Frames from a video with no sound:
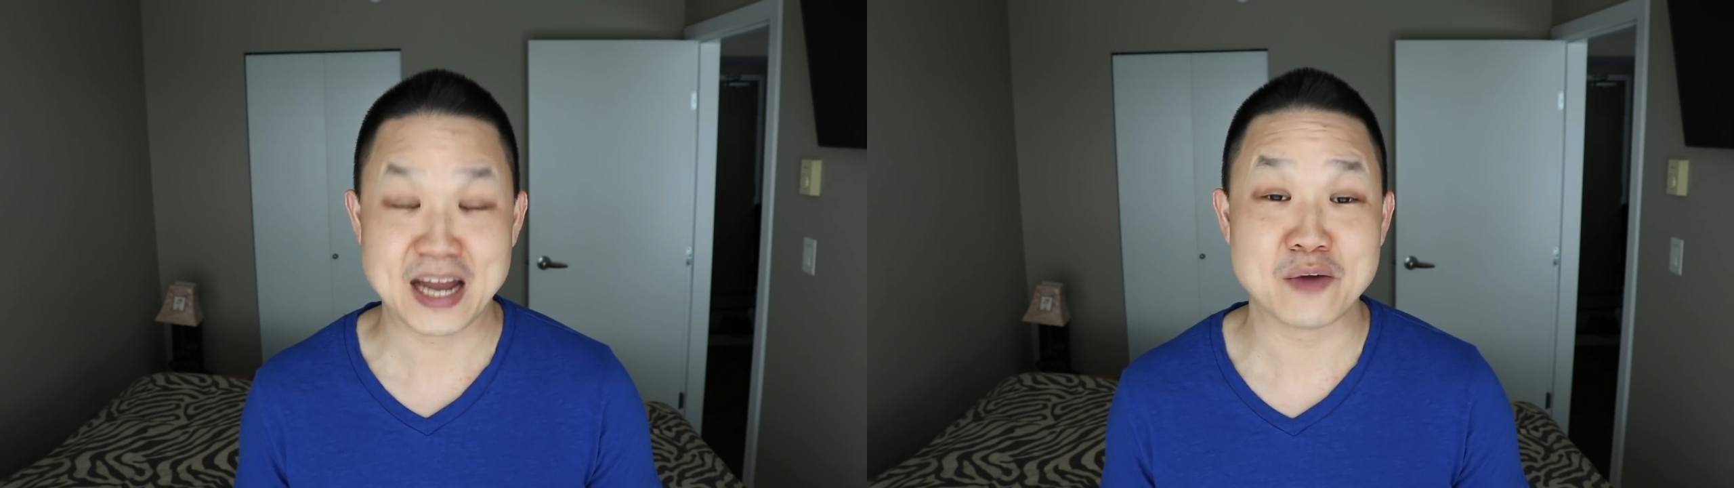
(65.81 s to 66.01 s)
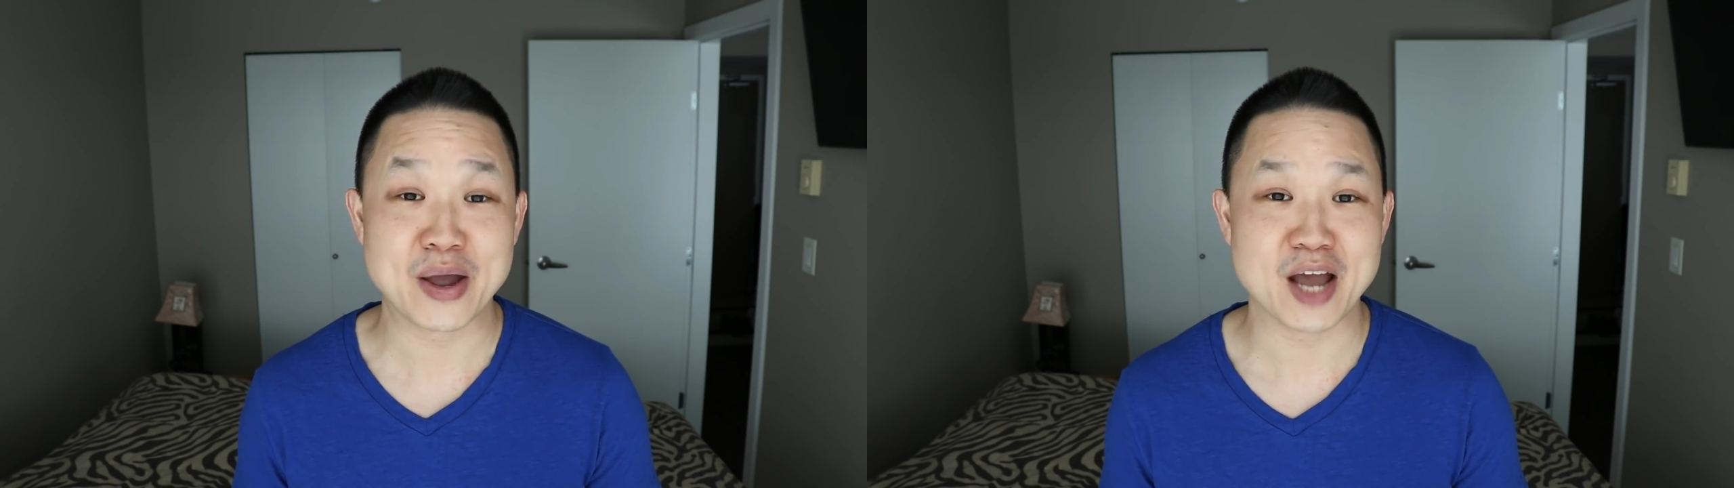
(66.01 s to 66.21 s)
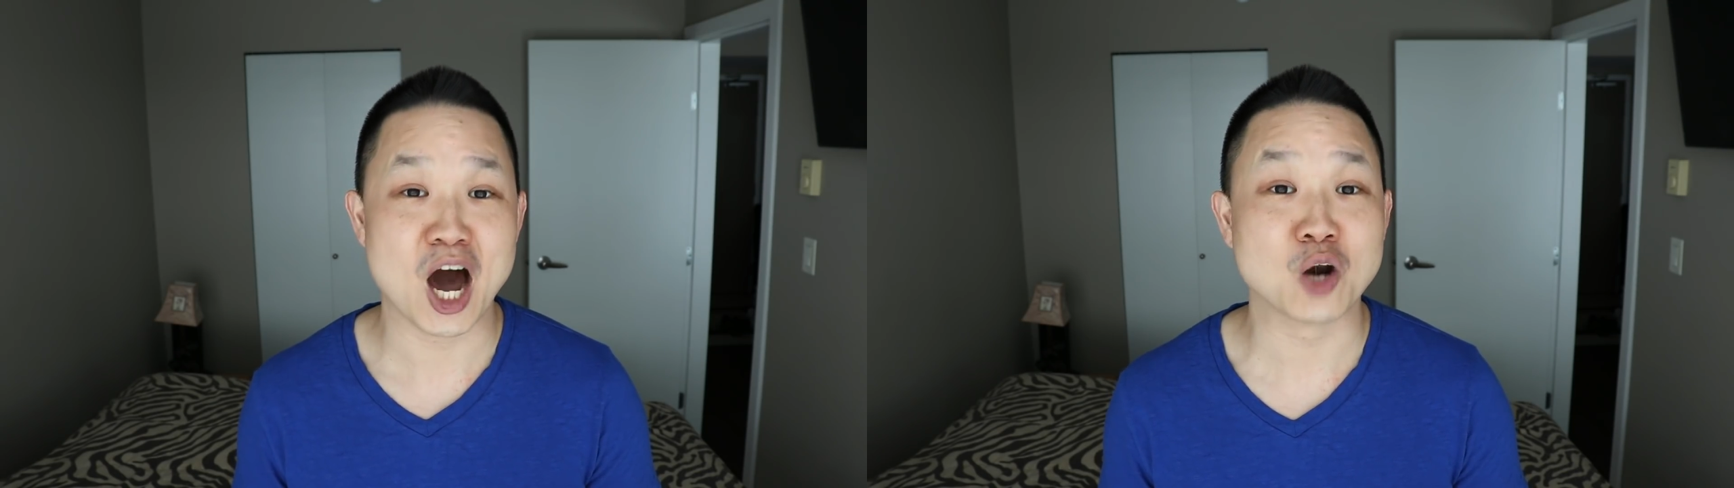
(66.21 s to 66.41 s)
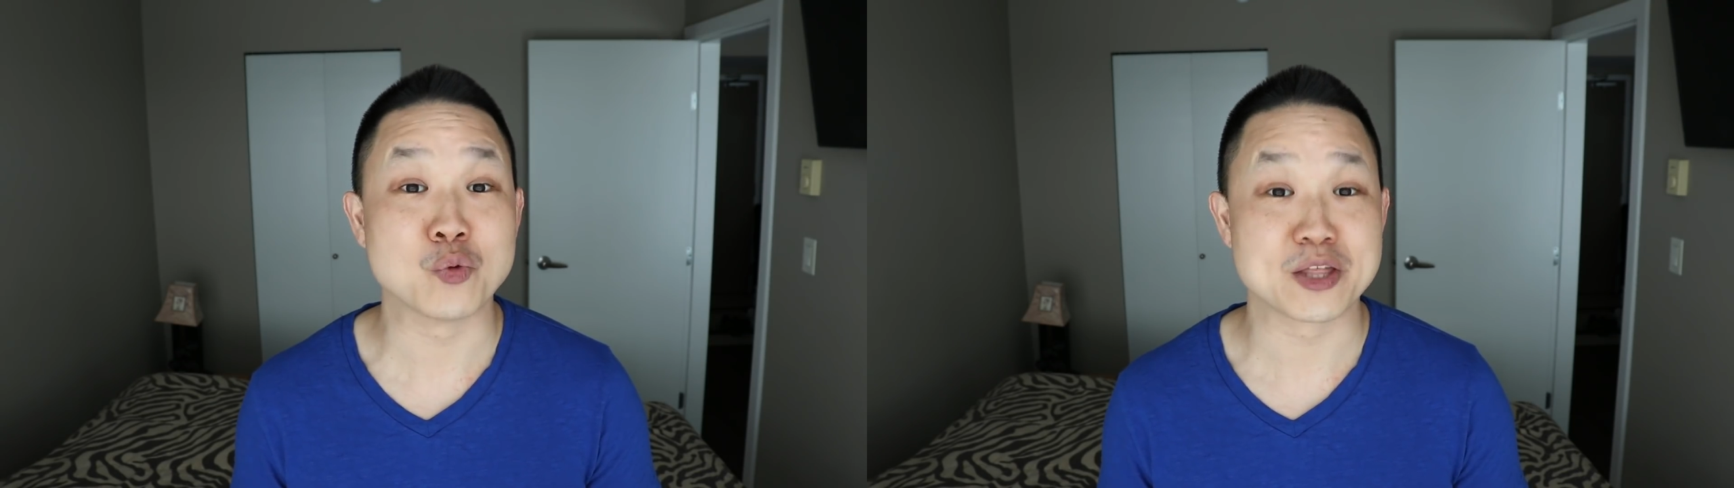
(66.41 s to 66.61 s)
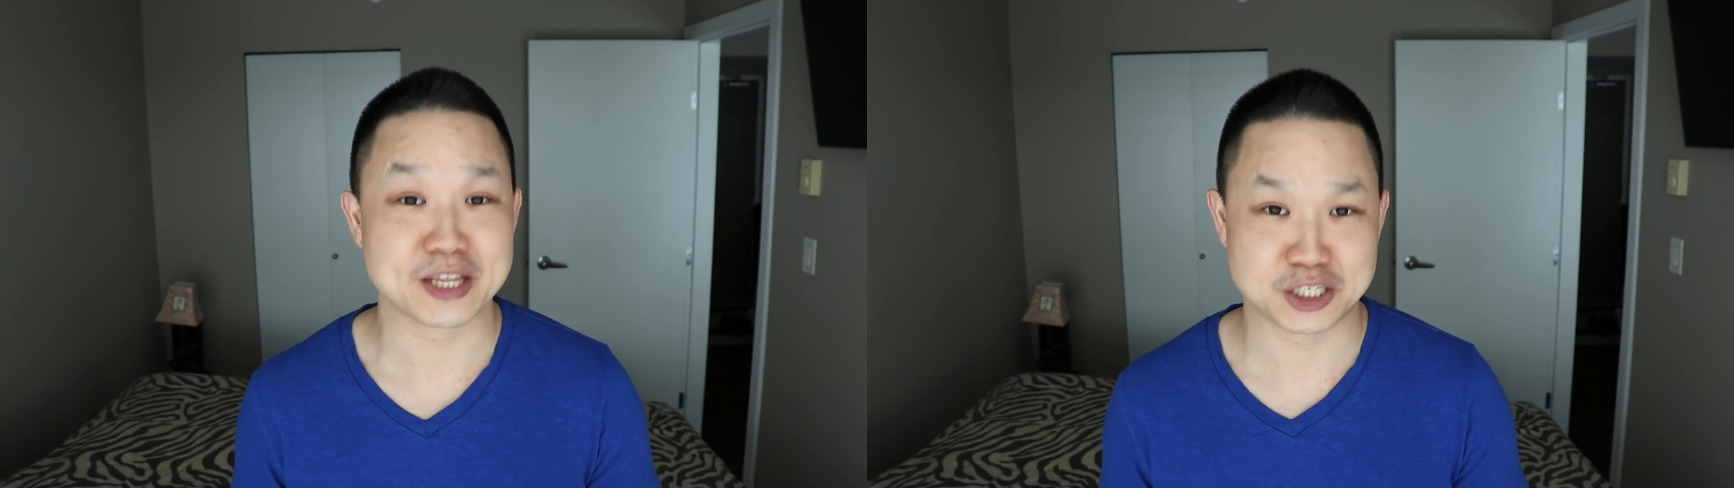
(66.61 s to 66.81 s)
Anyway,
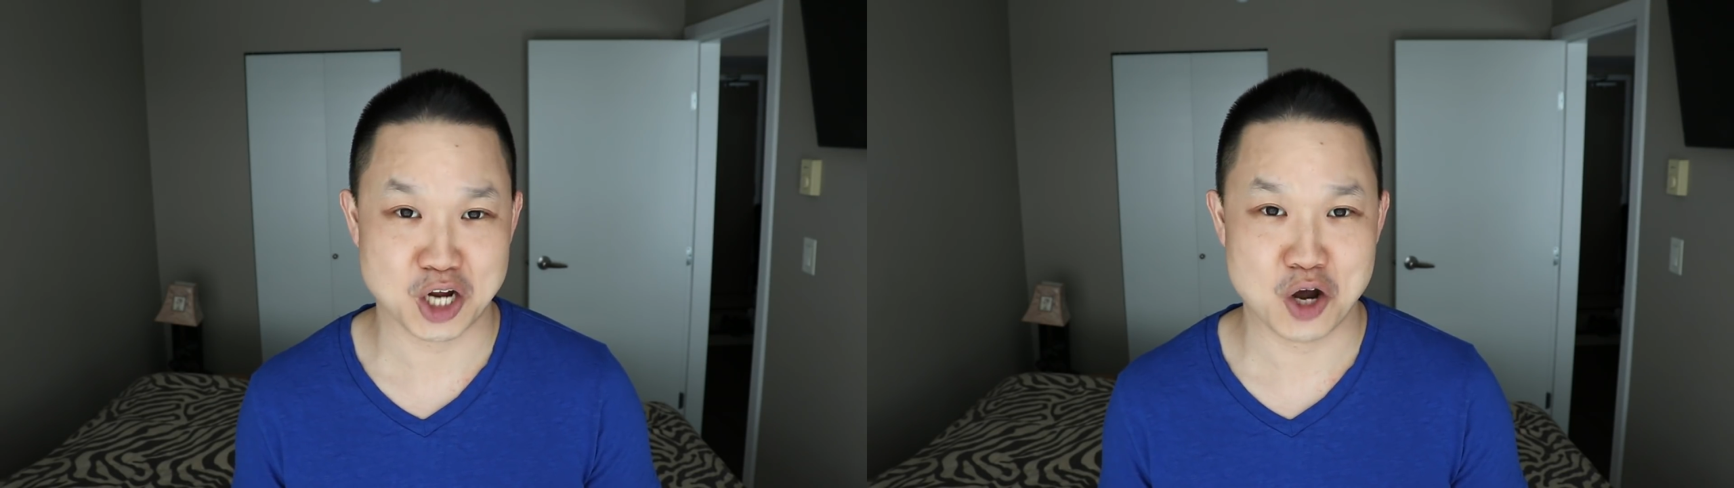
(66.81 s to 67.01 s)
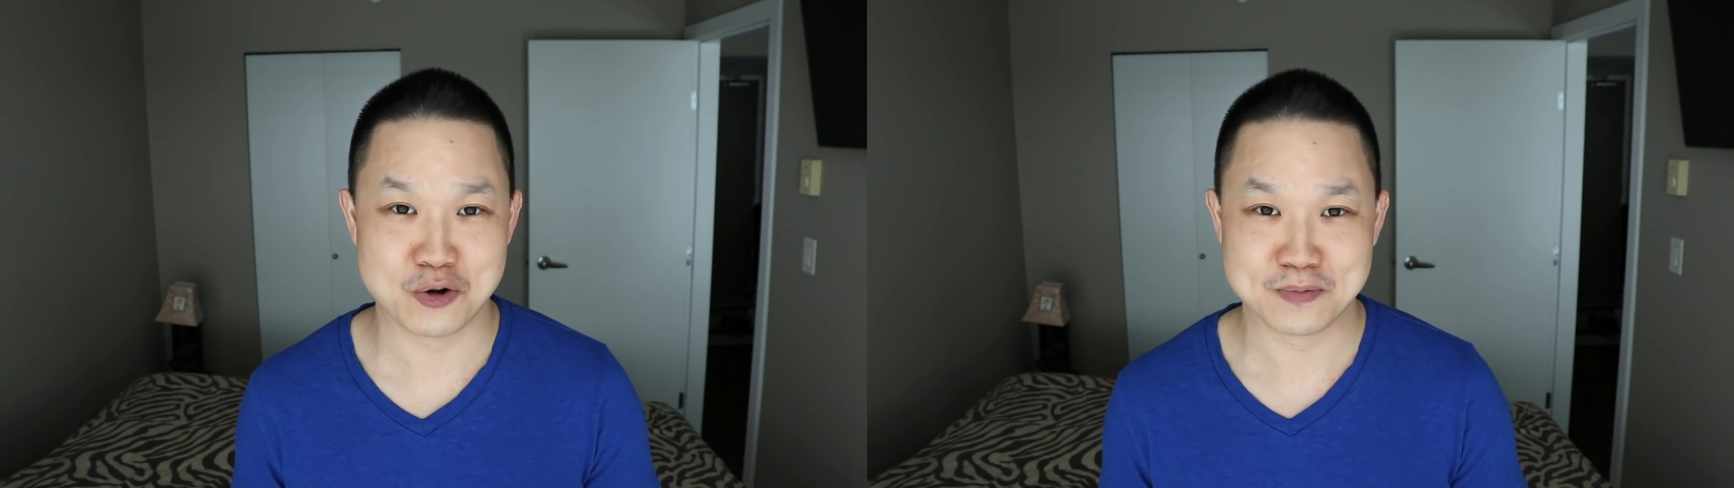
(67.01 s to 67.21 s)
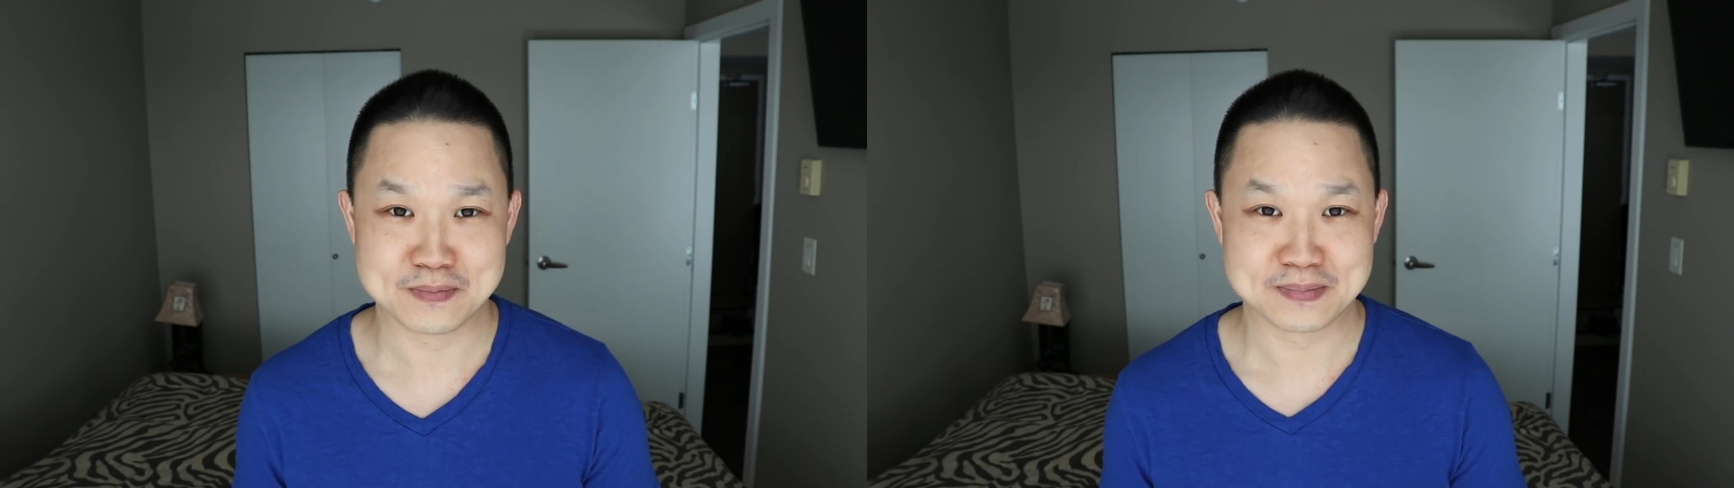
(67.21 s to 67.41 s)
on with the show.